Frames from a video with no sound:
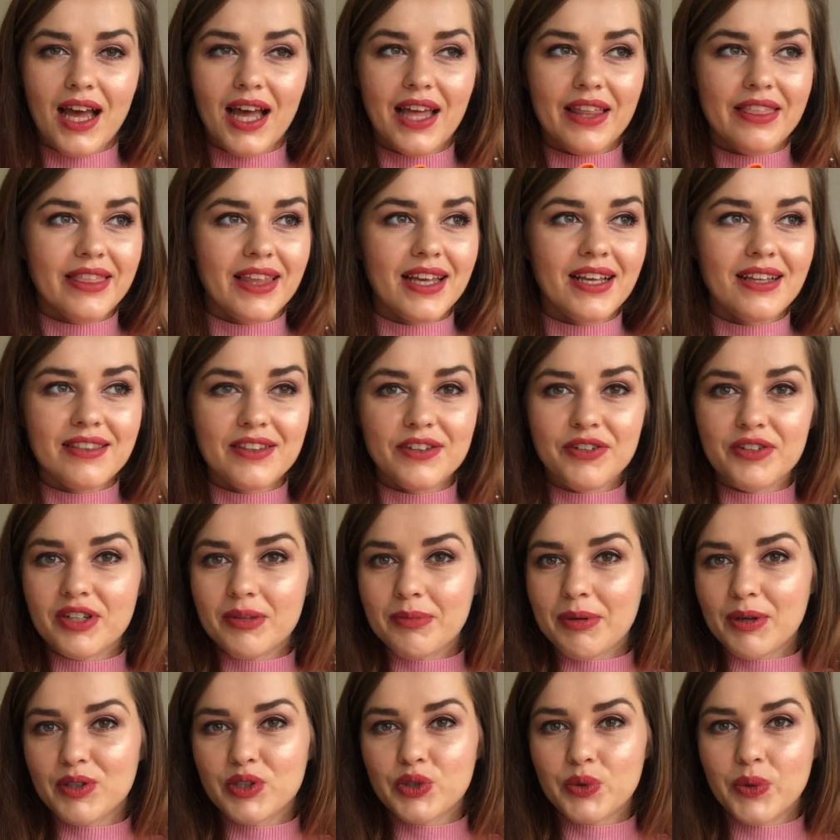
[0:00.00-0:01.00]
I think they're only
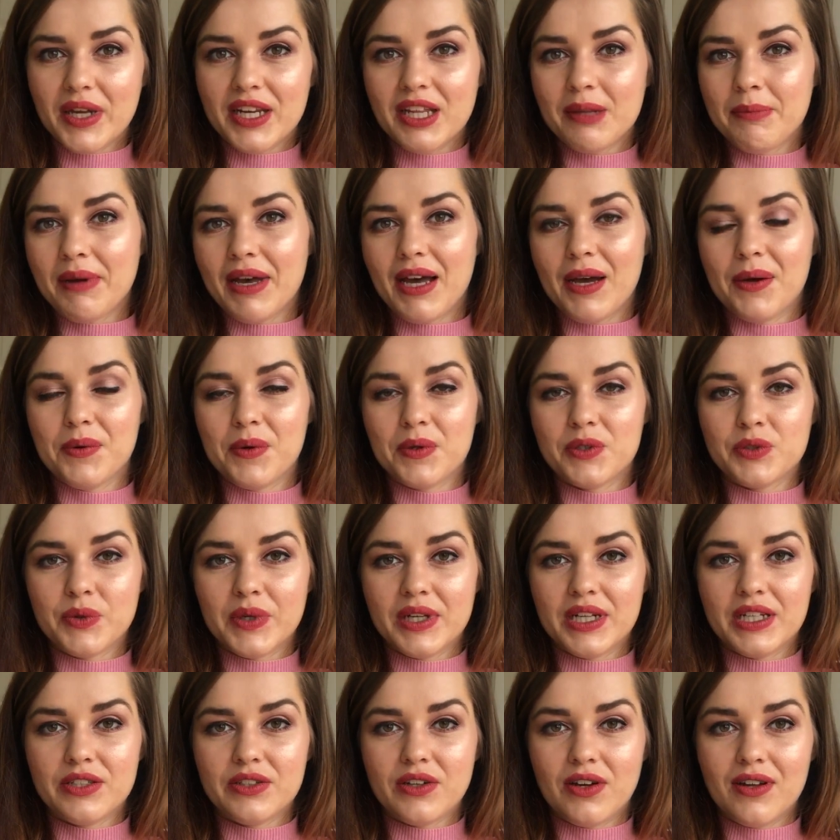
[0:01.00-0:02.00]
about £20 or
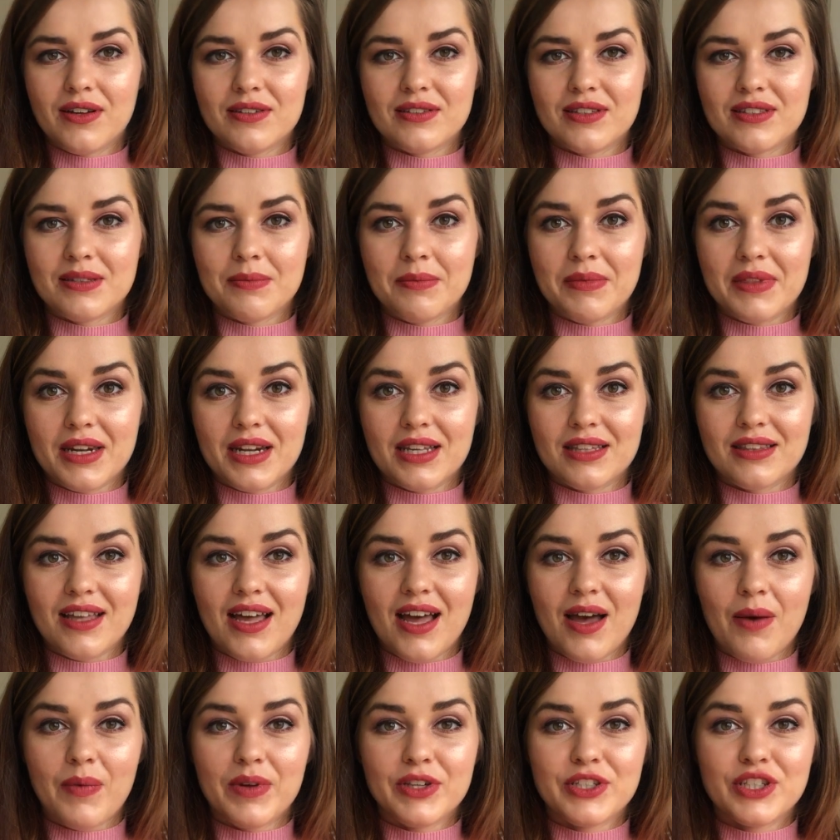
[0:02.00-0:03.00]
$20 or something like
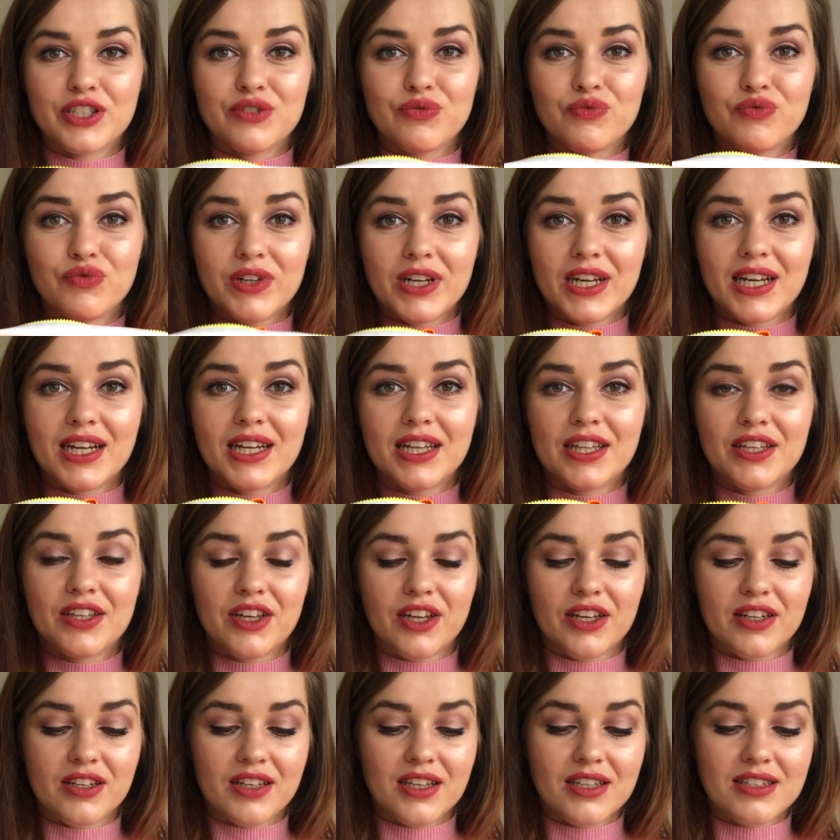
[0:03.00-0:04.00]
that, which is really
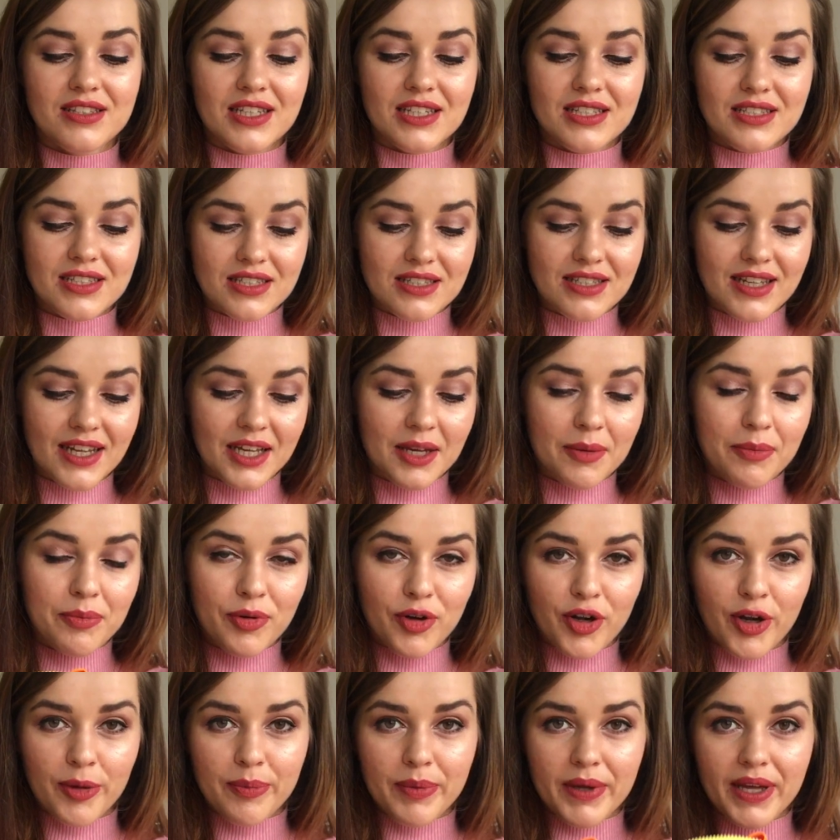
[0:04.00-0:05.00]
good because this is like a
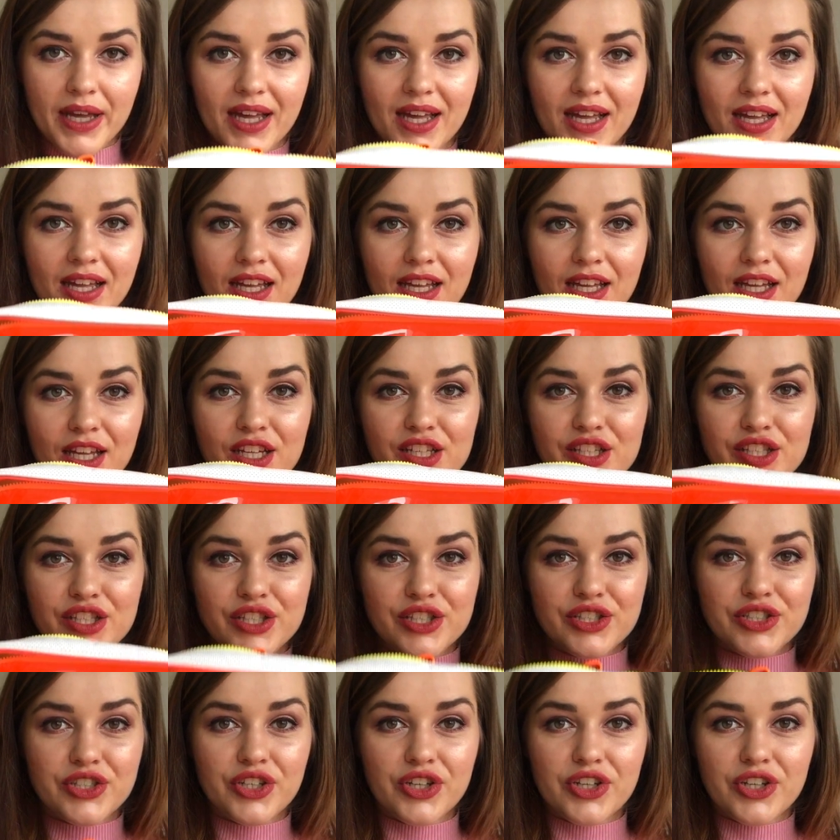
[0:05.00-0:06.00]
proper
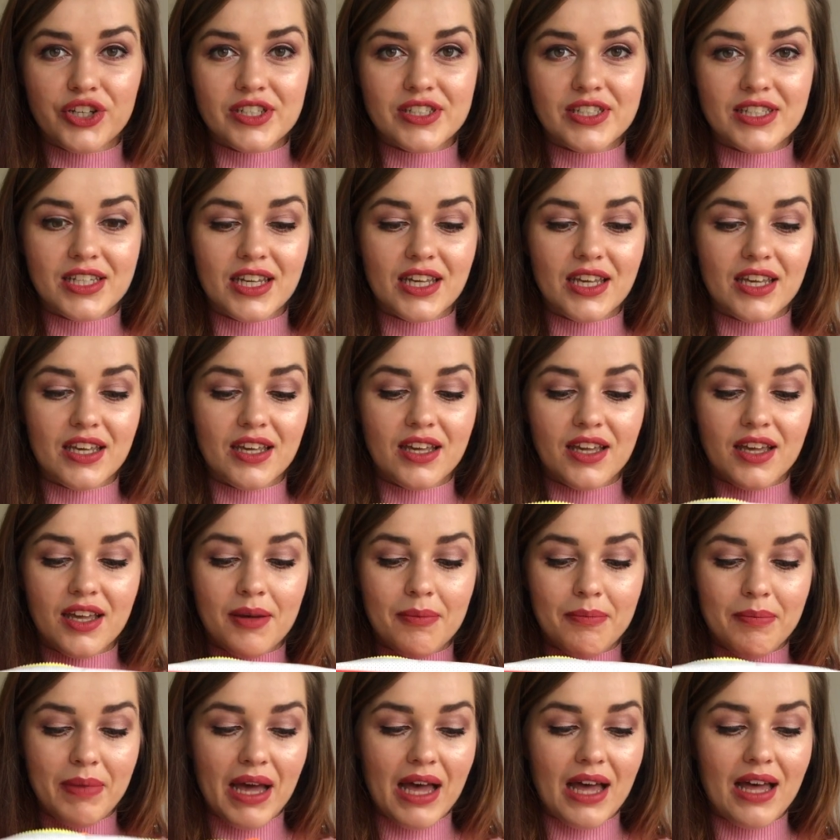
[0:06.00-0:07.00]
sturdy
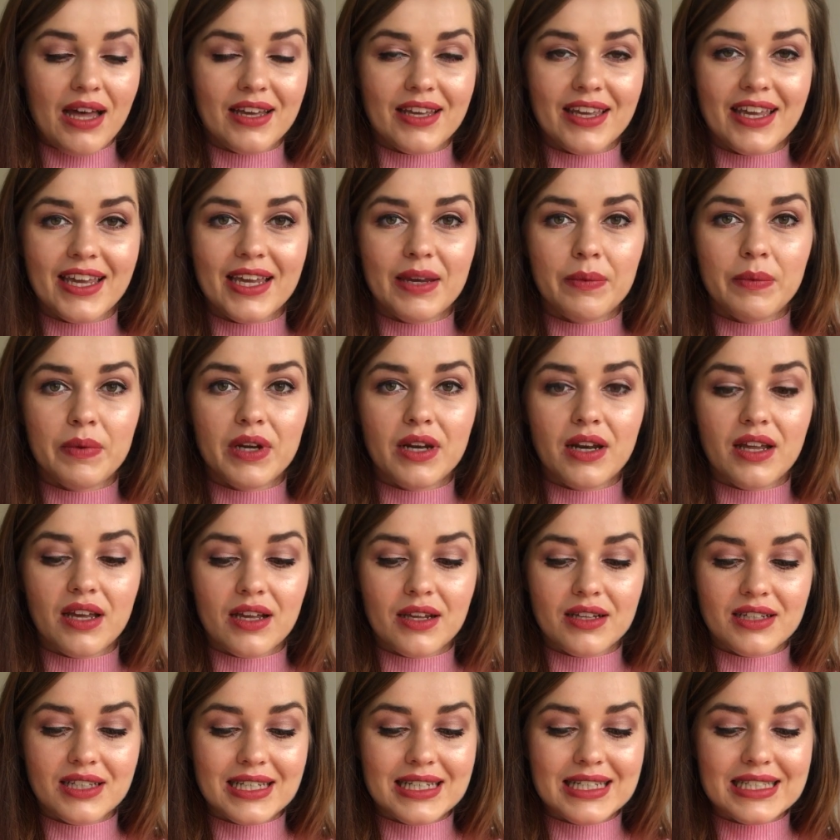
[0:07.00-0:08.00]
bag. It will
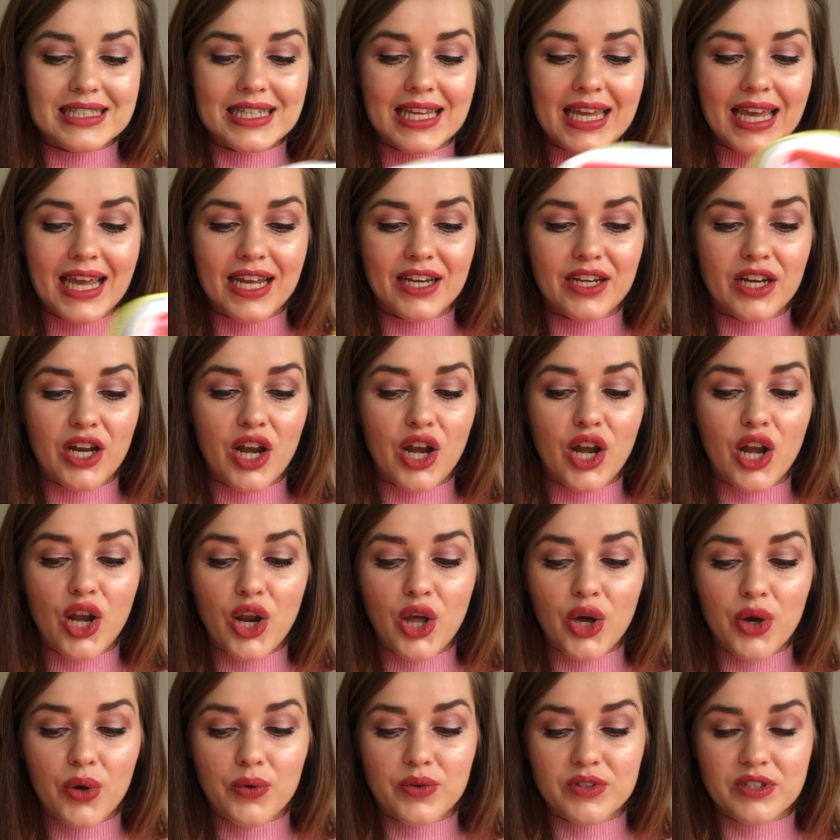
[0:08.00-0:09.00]
contain
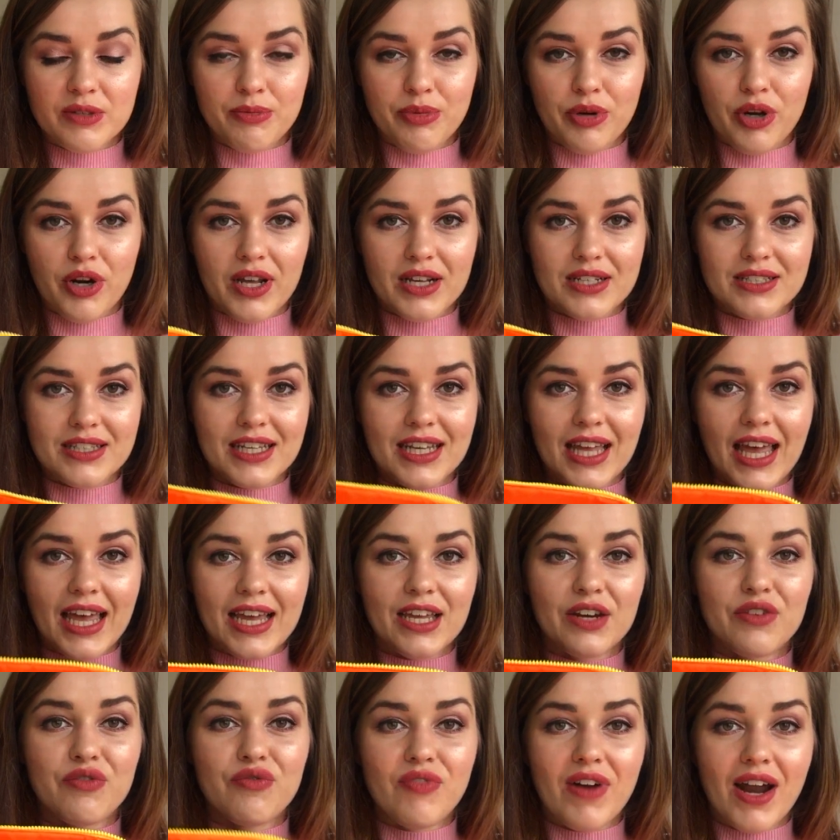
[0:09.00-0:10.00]
loads of products. Like I
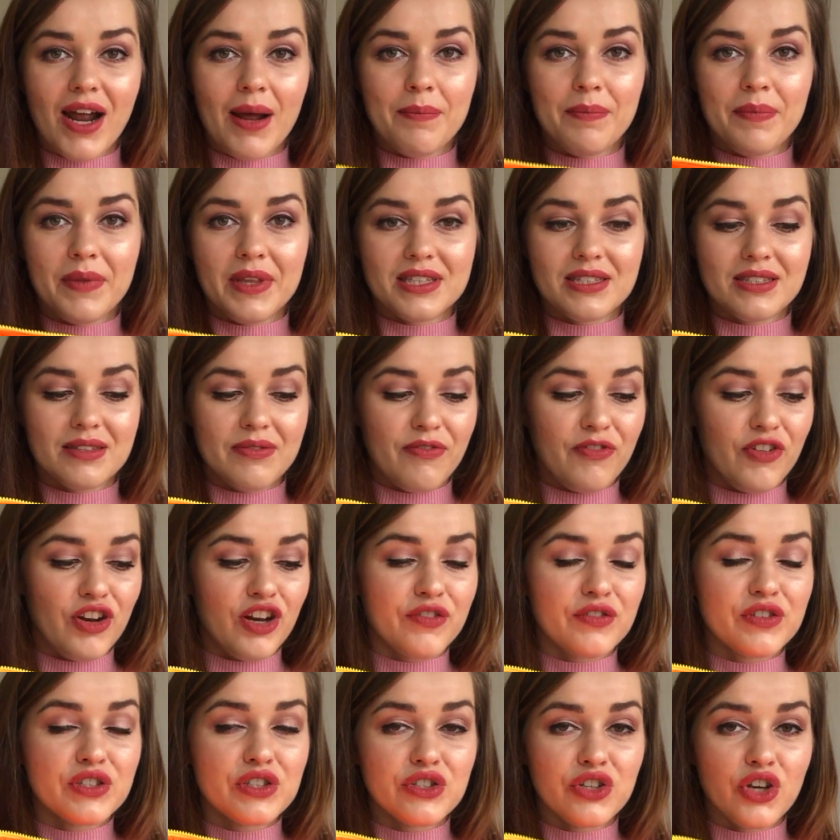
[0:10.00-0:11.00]
can ram this full
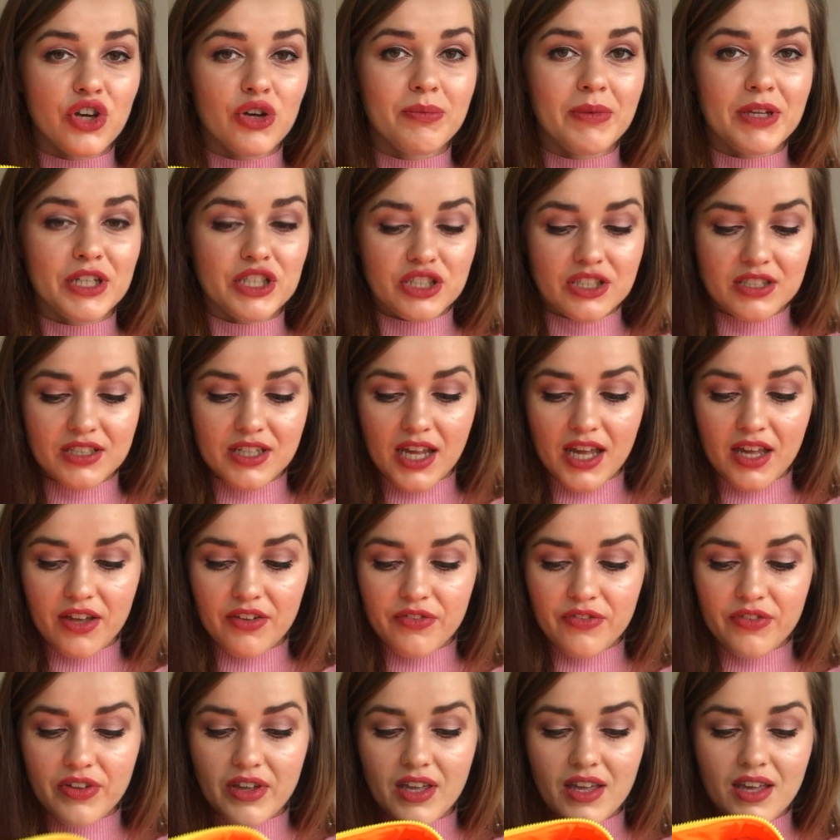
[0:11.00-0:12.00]
of so much
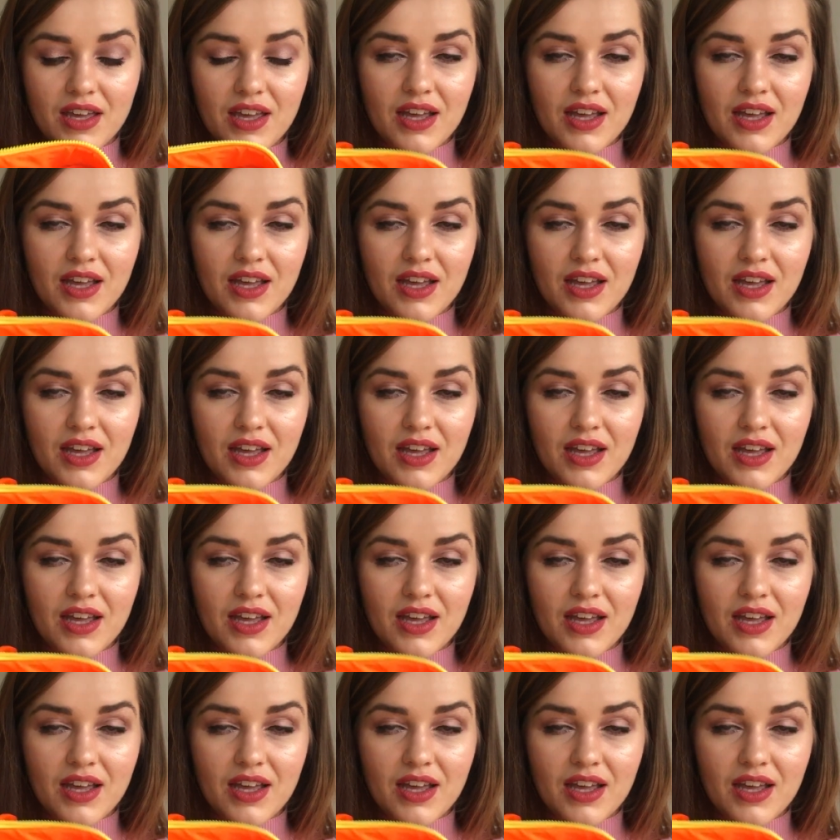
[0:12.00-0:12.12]
stuff.